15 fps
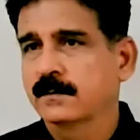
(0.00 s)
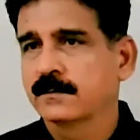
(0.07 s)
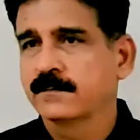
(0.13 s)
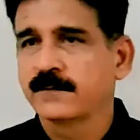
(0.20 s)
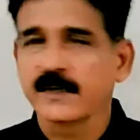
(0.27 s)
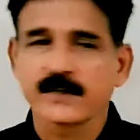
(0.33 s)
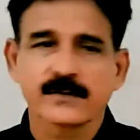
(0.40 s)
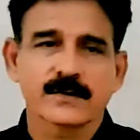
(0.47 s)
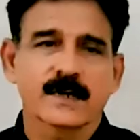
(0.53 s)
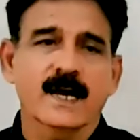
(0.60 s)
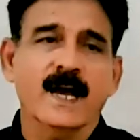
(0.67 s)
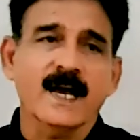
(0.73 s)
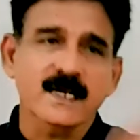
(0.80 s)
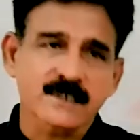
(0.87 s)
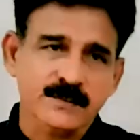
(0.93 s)
which
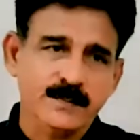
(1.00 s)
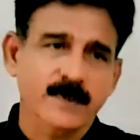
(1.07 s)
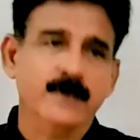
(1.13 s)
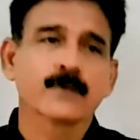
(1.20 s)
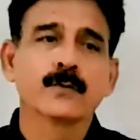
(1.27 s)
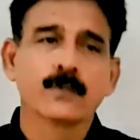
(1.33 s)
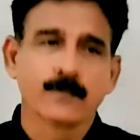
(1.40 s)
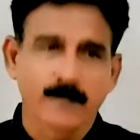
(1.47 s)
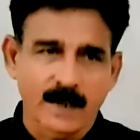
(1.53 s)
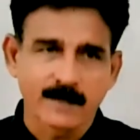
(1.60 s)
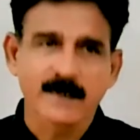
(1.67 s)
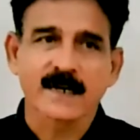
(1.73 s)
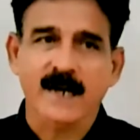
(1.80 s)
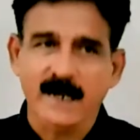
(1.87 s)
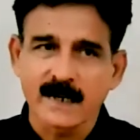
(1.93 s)
as per you may be
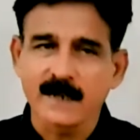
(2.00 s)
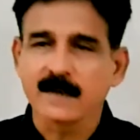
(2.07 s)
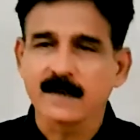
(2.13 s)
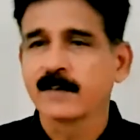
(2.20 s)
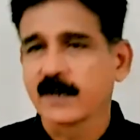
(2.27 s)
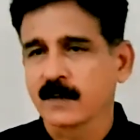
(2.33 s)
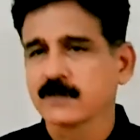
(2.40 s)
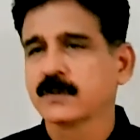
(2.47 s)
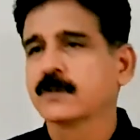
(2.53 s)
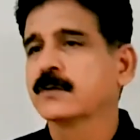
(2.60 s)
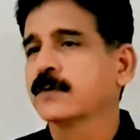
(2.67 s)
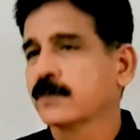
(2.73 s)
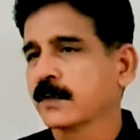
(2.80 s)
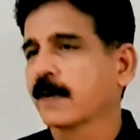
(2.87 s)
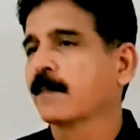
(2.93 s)
right because you're
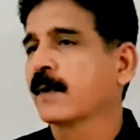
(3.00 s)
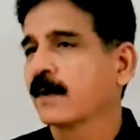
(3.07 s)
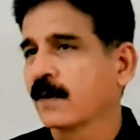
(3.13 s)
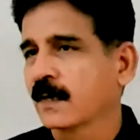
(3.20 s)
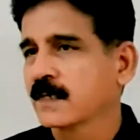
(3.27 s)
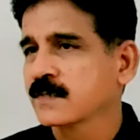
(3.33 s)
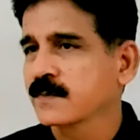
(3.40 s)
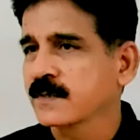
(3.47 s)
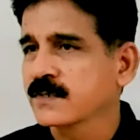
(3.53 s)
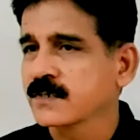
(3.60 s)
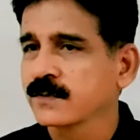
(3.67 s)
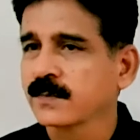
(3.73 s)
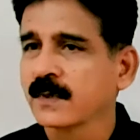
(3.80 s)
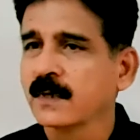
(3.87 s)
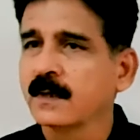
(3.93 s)
using Bernoulli's
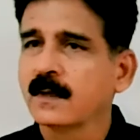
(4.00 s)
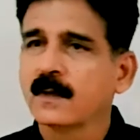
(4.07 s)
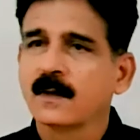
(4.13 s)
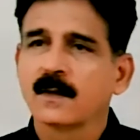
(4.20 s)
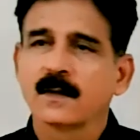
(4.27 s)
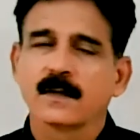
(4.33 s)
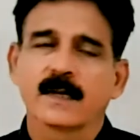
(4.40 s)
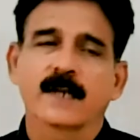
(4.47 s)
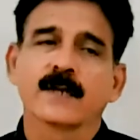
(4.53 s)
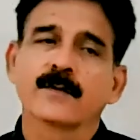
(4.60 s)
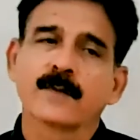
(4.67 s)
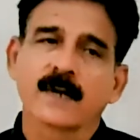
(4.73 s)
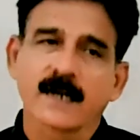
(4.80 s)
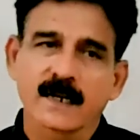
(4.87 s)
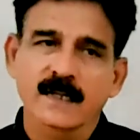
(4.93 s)
principle, and you
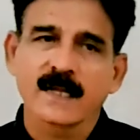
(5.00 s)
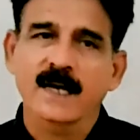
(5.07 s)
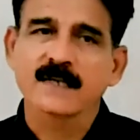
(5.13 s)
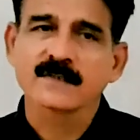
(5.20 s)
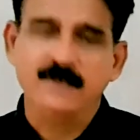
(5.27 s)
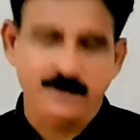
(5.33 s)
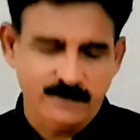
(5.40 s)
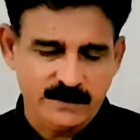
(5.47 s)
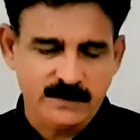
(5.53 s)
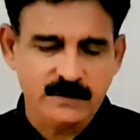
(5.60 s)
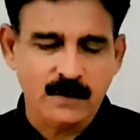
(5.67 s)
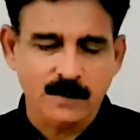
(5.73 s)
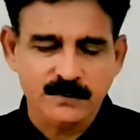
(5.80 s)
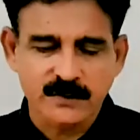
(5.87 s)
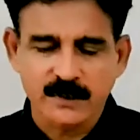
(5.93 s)
will get the answer, which is
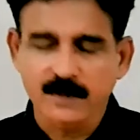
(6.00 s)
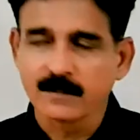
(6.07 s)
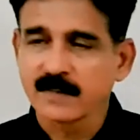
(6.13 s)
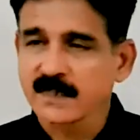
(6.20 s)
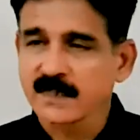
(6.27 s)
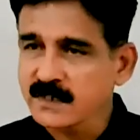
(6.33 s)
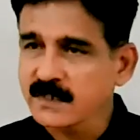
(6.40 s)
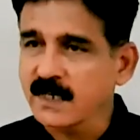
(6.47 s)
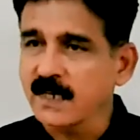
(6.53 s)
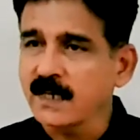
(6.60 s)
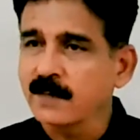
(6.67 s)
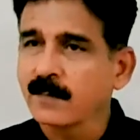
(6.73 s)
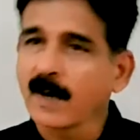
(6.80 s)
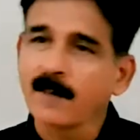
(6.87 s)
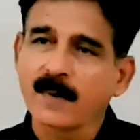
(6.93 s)
option number C
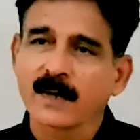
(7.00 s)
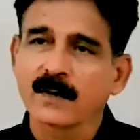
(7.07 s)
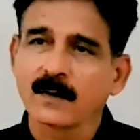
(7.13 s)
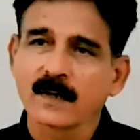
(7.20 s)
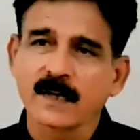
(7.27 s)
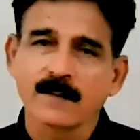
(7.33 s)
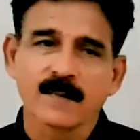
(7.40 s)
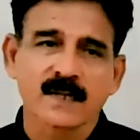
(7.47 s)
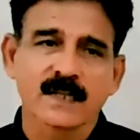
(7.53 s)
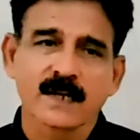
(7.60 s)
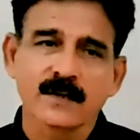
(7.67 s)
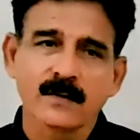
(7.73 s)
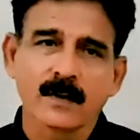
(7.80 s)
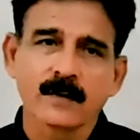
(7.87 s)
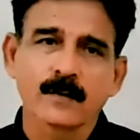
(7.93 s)
by Bernoulli, but then
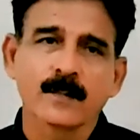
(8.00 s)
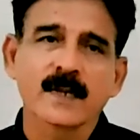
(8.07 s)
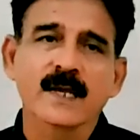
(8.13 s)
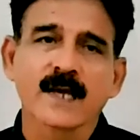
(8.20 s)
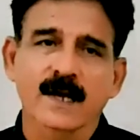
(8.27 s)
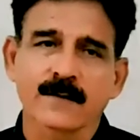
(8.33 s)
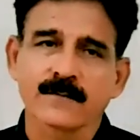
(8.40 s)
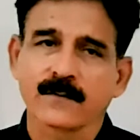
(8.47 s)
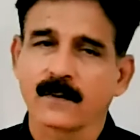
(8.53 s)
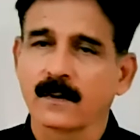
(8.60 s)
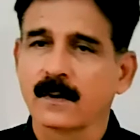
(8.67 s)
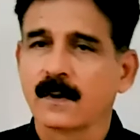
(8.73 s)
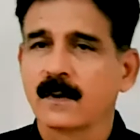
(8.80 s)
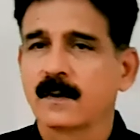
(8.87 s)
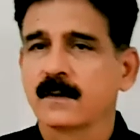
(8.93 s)
you have to be careful.
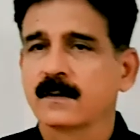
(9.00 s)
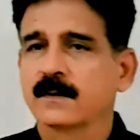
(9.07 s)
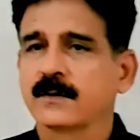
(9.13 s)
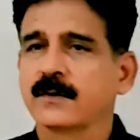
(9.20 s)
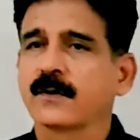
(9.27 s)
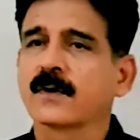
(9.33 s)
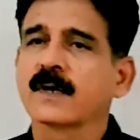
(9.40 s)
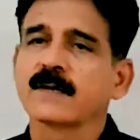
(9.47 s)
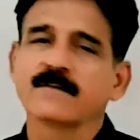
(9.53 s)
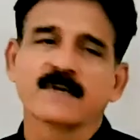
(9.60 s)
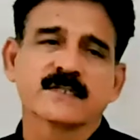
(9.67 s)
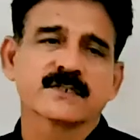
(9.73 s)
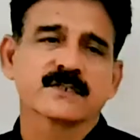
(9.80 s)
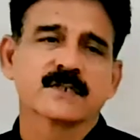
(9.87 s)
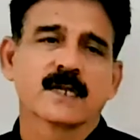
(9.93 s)
Your
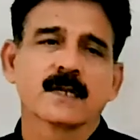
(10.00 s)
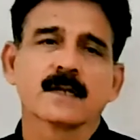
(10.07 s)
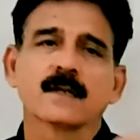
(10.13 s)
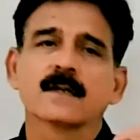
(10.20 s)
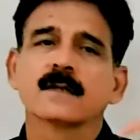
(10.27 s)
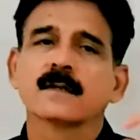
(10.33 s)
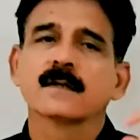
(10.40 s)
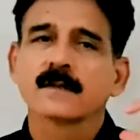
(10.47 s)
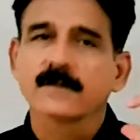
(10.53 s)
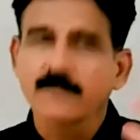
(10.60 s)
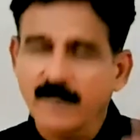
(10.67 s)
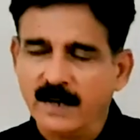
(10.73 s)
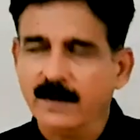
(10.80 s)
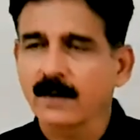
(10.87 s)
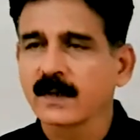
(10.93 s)
conventional
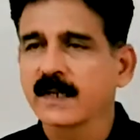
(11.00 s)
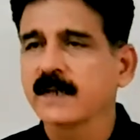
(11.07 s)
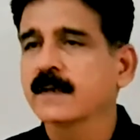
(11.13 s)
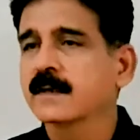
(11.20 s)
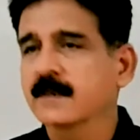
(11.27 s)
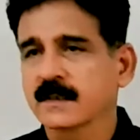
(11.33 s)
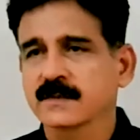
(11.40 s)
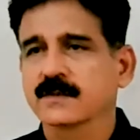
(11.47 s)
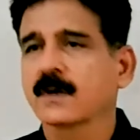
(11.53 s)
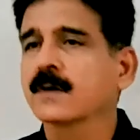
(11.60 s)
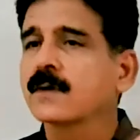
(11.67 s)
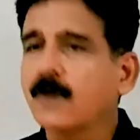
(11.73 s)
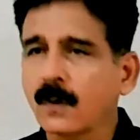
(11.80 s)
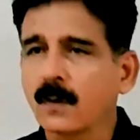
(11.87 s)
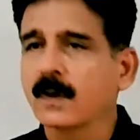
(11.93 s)
Bernoulli does
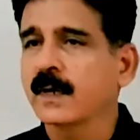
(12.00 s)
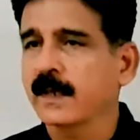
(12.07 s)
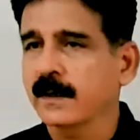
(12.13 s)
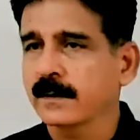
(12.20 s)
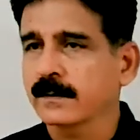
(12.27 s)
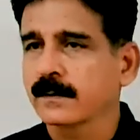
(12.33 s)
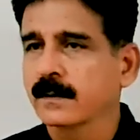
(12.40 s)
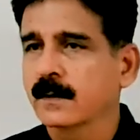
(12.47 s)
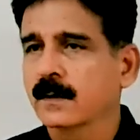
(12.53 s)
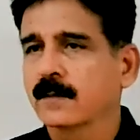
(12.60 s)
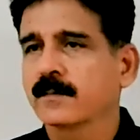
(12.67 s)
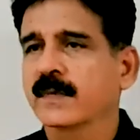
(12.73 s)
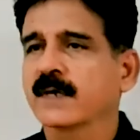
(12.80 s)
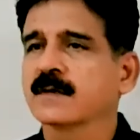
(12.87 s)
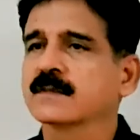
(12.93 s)
not hold here
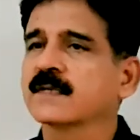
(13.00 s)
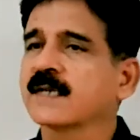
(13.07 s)
because the